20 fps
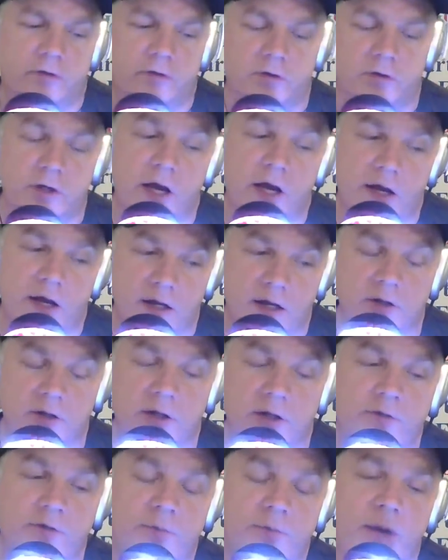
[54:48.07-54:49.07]
yeah, it
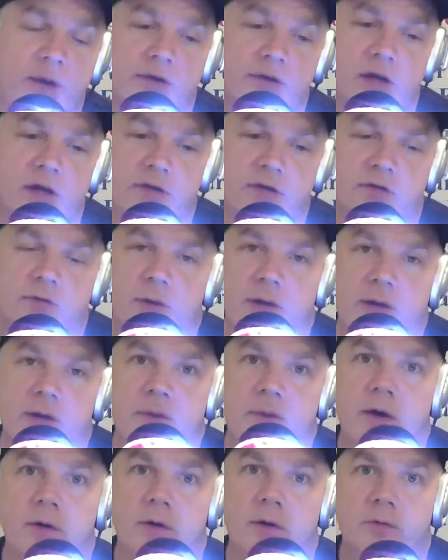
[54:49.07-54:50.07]
leaves a bad taste in my
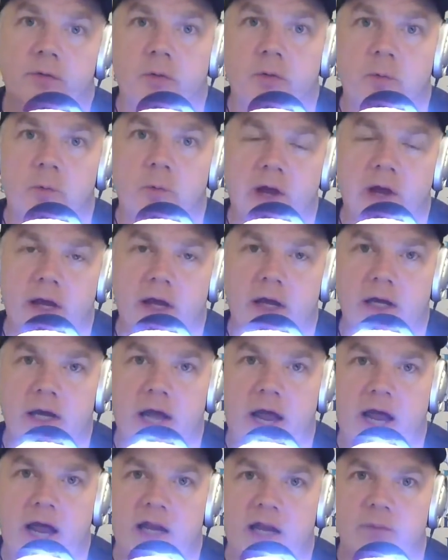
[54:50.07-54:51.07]
mouth when
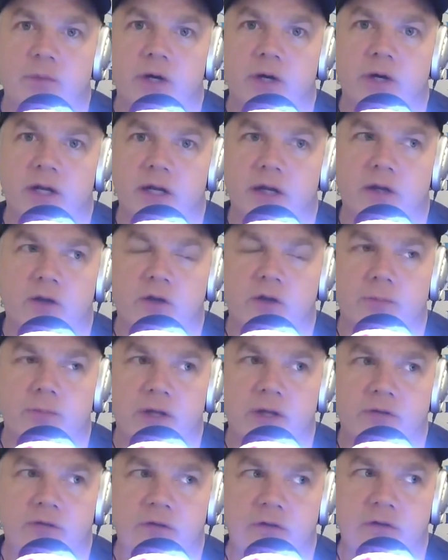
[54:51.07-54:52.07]
anybody
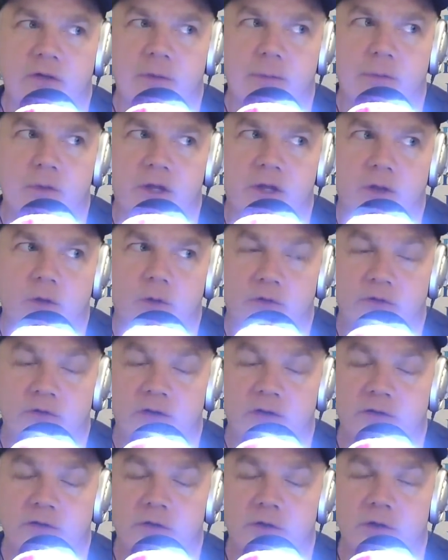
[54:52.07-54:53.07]
commits to something or
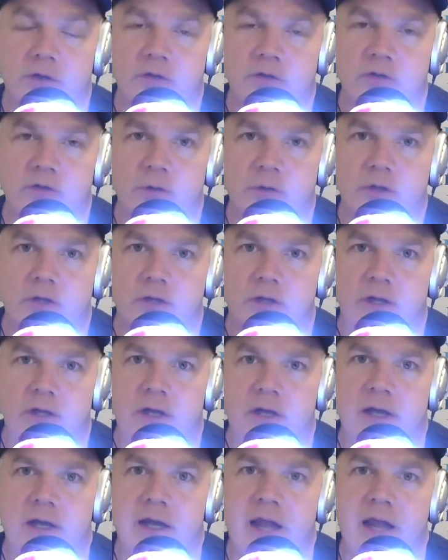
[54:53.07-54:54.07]
says they're going to do it
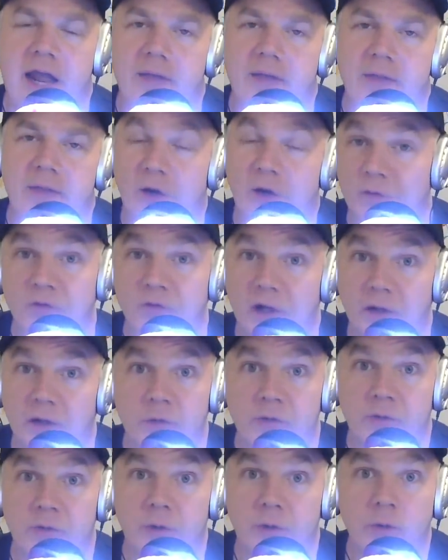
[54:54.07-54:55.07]
and they don't follow through.